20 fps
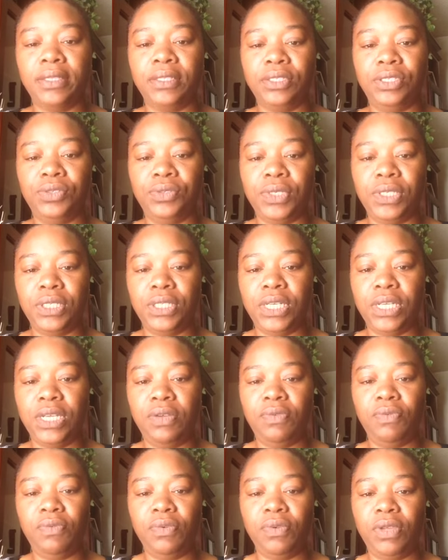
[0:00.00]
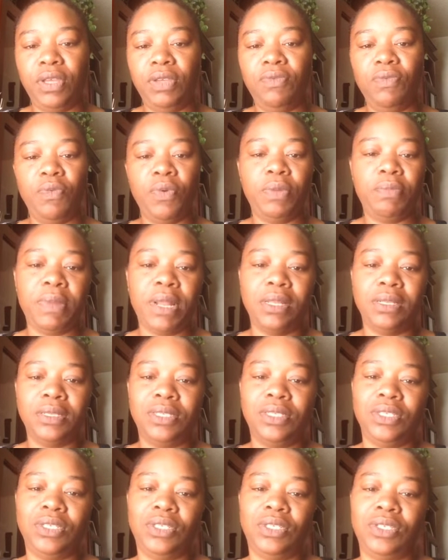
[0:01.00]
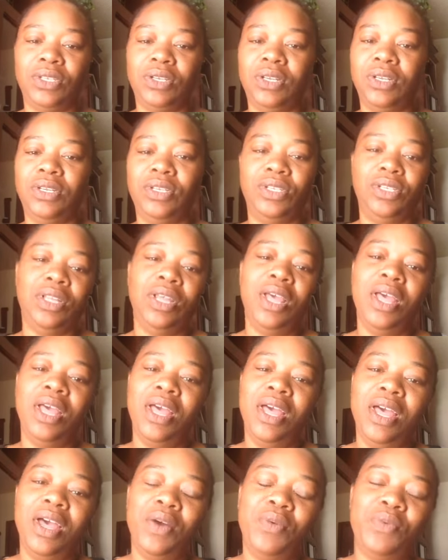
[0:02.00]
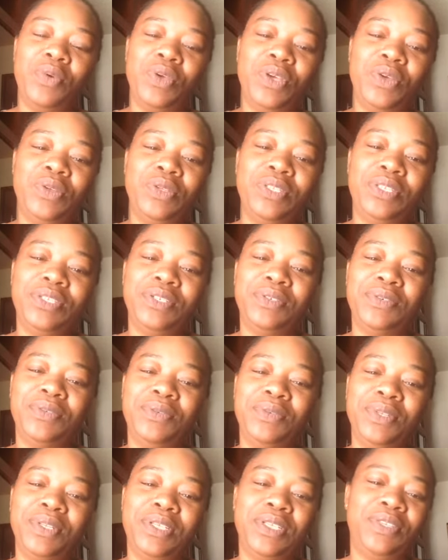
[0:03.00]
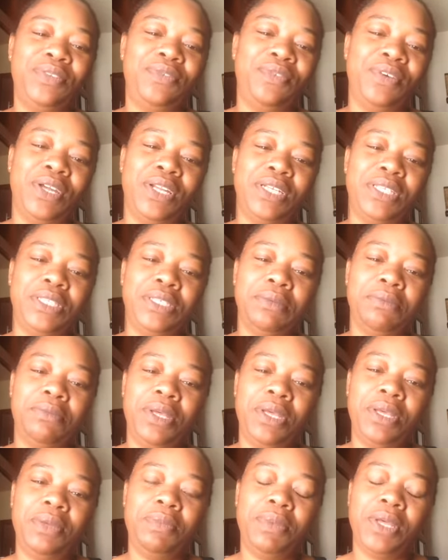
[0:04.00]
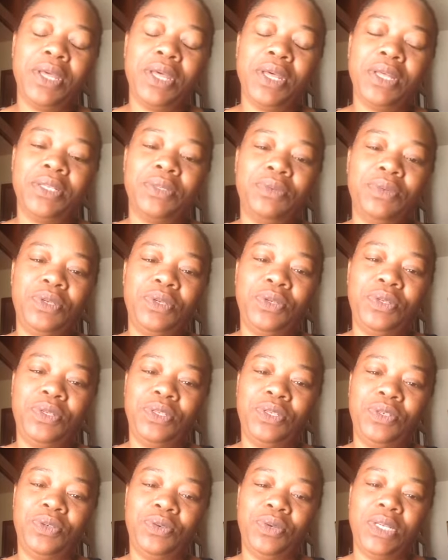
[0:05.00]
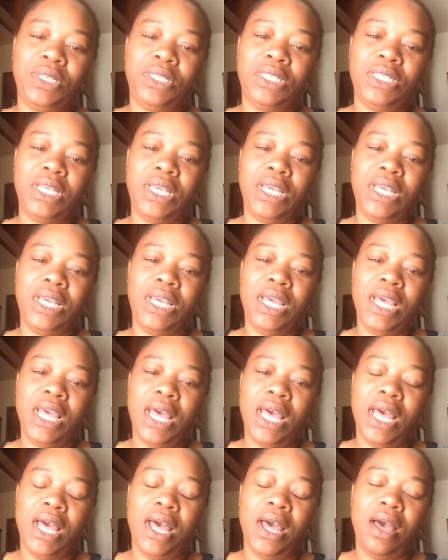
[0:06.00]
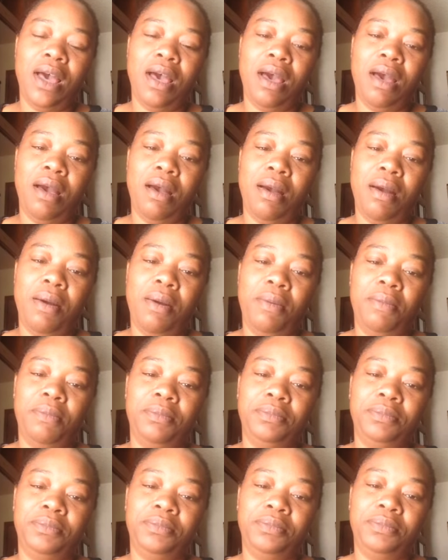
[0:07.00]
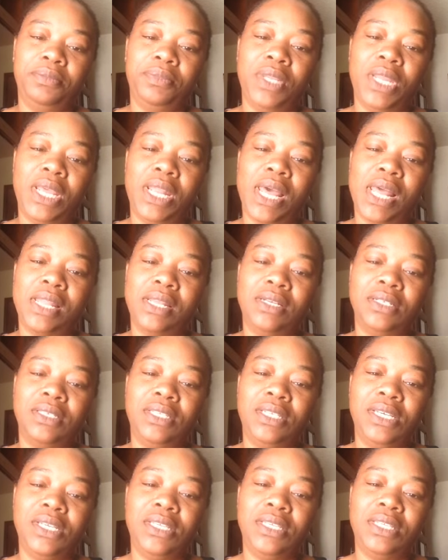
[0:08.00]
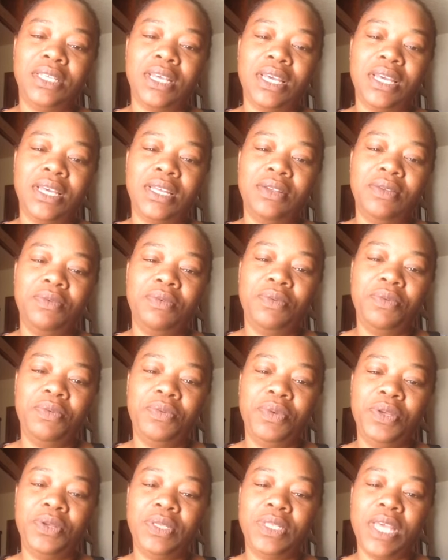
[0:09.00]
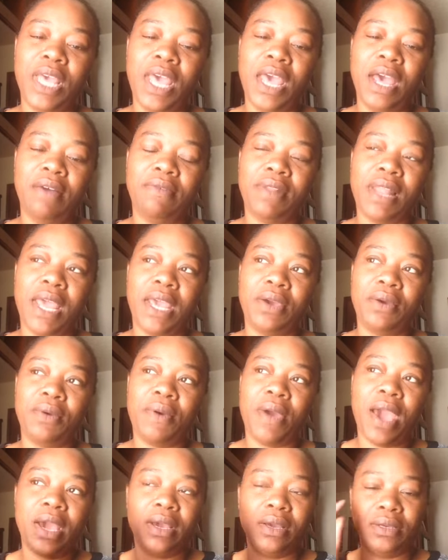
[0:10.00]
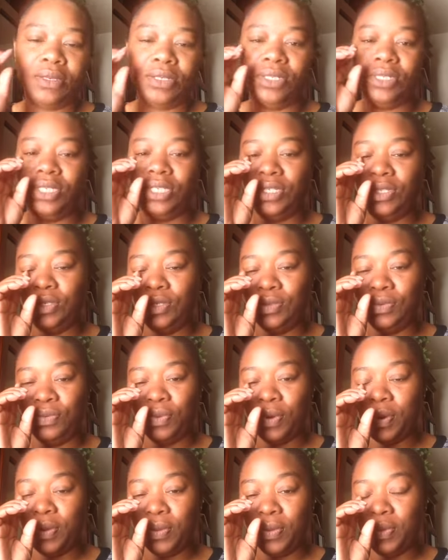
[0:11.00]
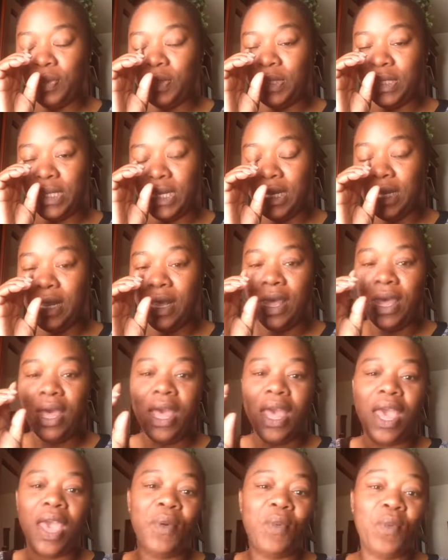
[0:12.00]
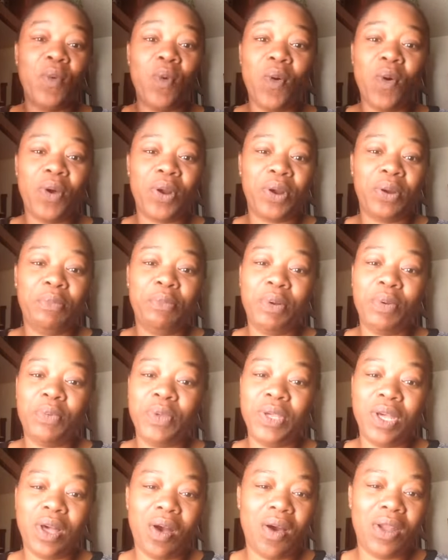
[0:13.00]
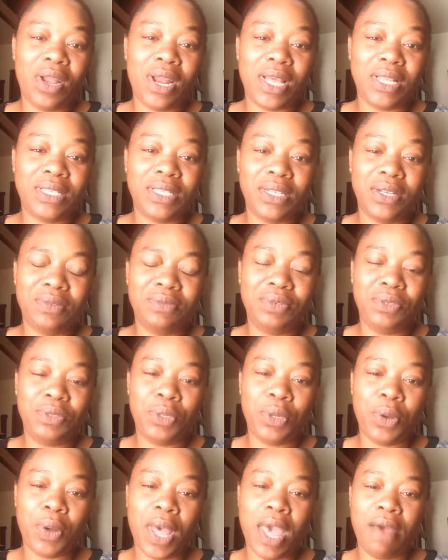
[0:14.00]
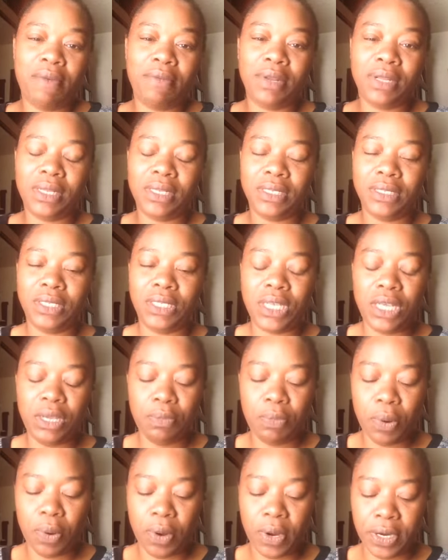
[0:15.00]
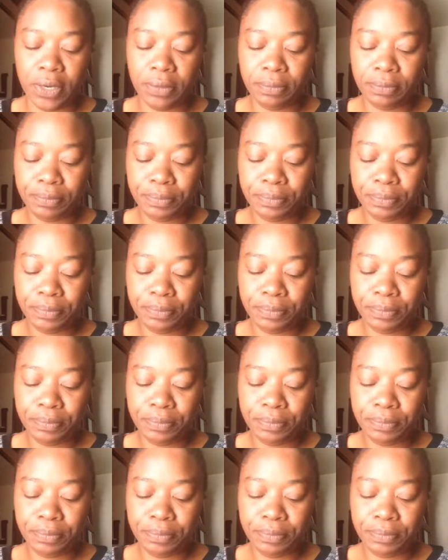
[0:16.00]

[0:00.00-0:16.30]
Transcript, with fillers: to drink tea, even with my little sister. And he, we used to. It's funny to me because we used to drink tea, um, and our little tea said we used to have like crackers, Tootsie Rolls, and, and water, but we called ourselves, you know, having a little tea party.